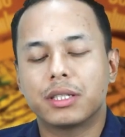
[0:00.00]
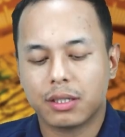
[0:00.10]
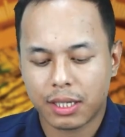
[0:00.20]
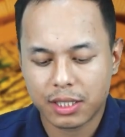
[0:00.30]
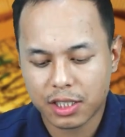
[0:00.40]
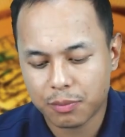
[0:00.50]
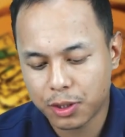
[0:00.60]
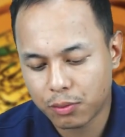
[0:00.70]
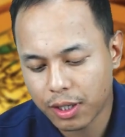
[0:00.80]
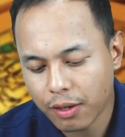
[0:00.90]
ranges
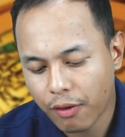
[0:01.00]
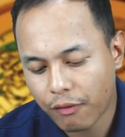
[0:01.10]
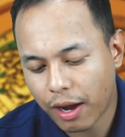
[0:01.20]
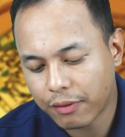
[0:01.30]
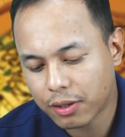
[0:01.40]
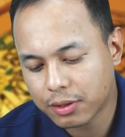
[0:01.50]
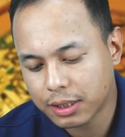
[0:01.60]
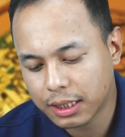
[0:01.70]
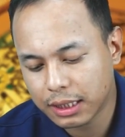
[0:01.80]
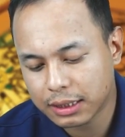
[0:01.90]
between 5000
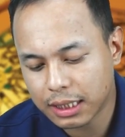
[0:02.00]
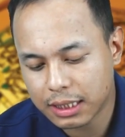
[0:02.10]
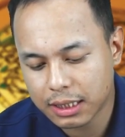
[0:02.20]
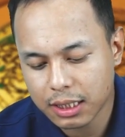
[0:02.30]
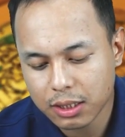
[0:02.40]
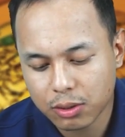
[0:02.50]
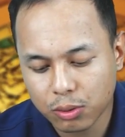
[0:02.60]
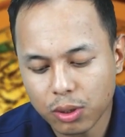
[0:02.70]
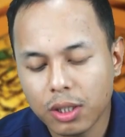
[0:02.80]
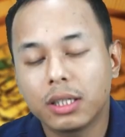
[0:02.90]
degrees Celsius
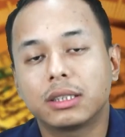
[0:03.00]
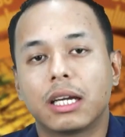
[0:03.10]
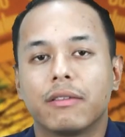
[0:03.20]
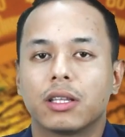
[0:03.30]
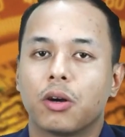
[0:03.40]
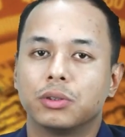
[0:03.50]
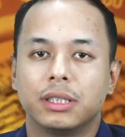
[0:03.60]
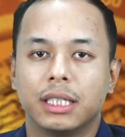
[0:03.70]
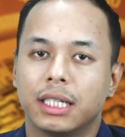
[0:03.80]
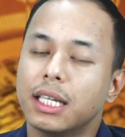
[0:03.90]
to 7000
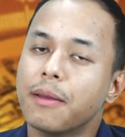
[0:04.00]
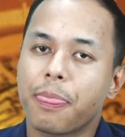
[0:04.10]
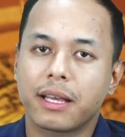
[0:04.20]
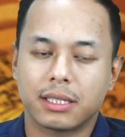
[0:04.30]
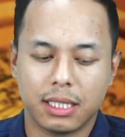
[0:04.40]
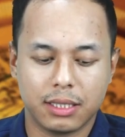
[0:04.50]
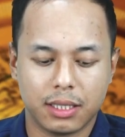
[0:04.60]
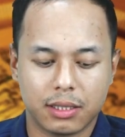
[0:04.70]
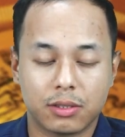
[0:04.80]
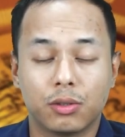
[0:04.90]
degrees
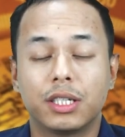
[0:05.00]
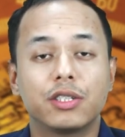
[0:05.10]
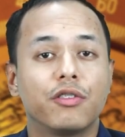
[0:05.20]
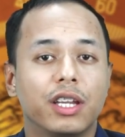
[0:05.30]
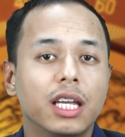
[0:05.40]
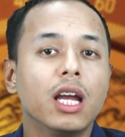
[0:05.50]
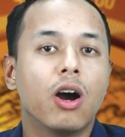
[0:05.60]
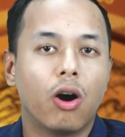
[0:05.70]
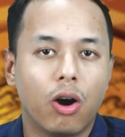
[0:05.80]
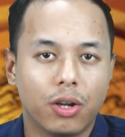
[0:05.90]
Celsius. So it is very
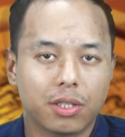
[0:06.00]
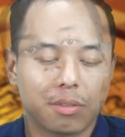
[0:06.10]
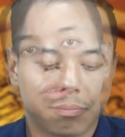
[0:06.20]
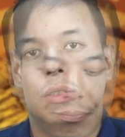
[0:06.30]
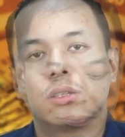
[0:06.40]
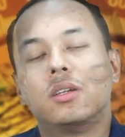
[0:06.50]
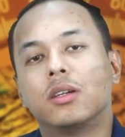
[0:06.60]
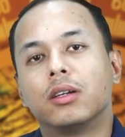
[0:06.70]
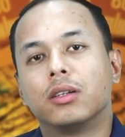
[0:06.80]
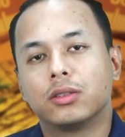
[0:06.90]
hot.
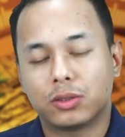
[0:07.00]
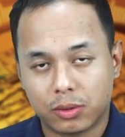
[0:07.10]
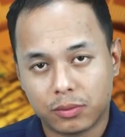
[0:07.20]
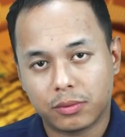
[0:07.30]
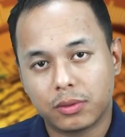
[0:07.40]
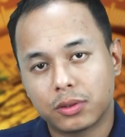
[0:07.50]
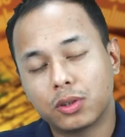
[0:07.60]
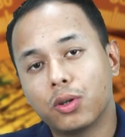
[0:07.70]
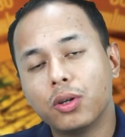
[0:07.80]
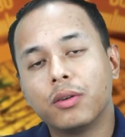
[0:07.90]

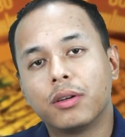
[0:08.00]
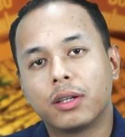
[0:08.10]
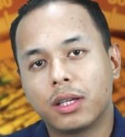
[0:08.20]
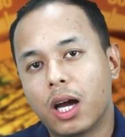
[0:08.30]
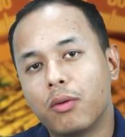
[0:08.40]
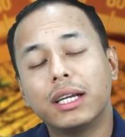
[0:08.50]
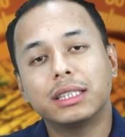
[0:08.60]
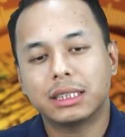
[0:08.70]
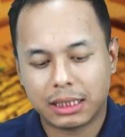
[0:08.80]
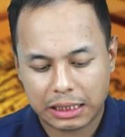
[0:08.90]
So now let
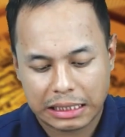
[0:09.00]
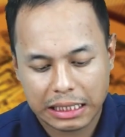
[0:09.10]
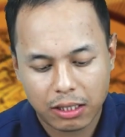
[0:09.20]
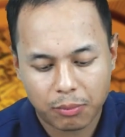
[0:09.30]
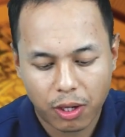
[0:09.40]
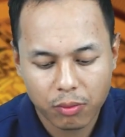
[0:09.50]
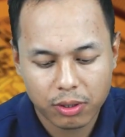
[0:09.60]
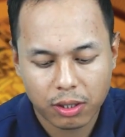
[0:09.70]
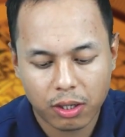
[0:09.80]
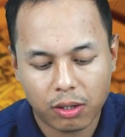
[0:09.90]
us read about
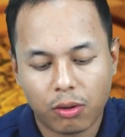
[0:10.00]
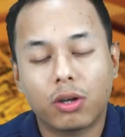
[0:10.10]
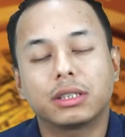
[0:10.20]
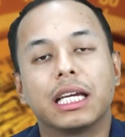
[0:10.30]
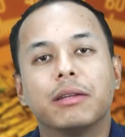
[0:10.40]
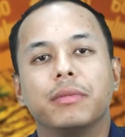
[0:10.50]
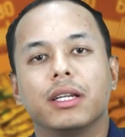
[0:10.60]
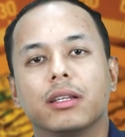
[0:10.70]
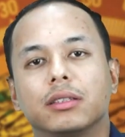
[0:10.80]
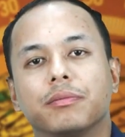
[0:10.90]
rocks and minerals.